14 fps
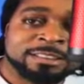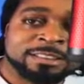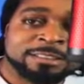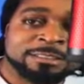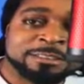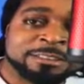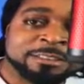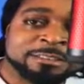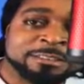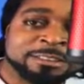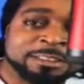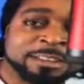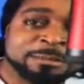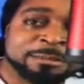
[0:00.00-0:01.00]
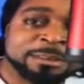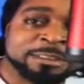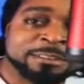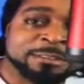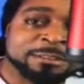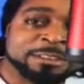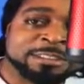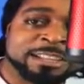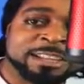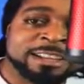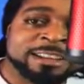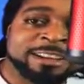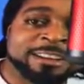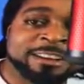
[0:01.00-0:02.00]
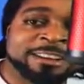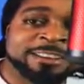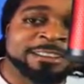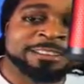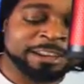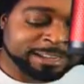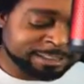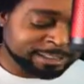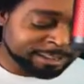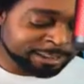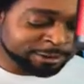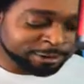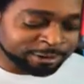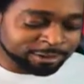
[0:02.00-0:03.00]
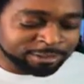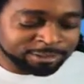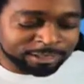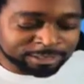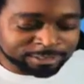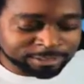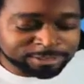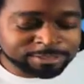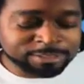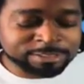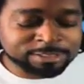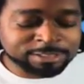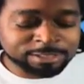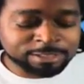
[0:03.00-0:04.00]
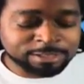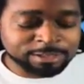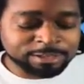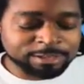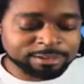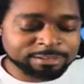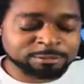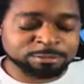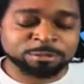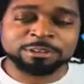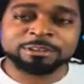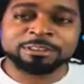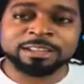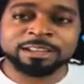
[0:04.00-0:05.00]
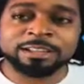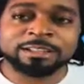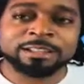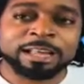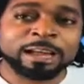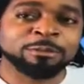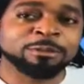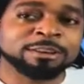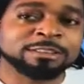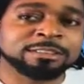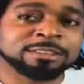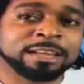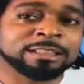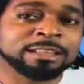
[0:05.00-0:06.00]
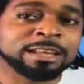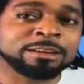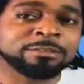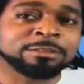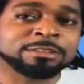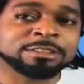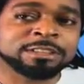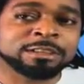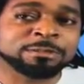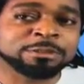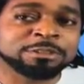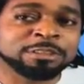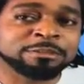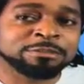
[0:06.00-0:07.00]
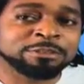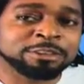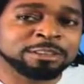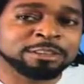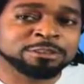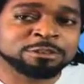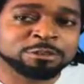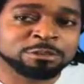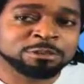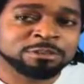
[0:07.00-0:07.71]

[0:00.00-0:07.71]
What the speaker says: EG40, I believe it was. Oh no, I think he got it. I think it's it's 109. I think I was on WG40 too.